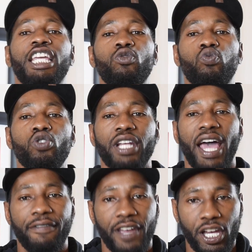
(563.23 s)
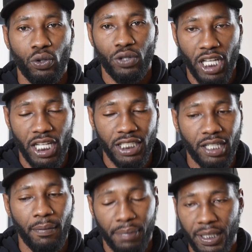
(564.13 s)
he would have handled things
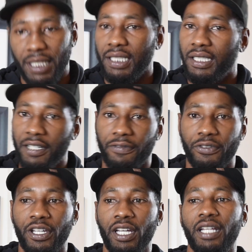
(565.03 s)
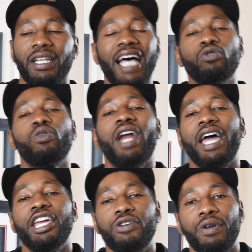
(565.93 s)
completely different. That's what I
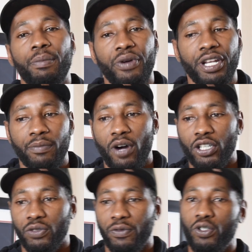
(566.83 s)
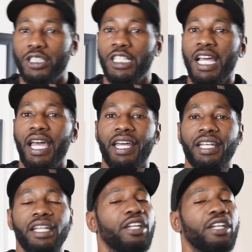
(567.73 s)
hear in Brandon Marshall's voice. And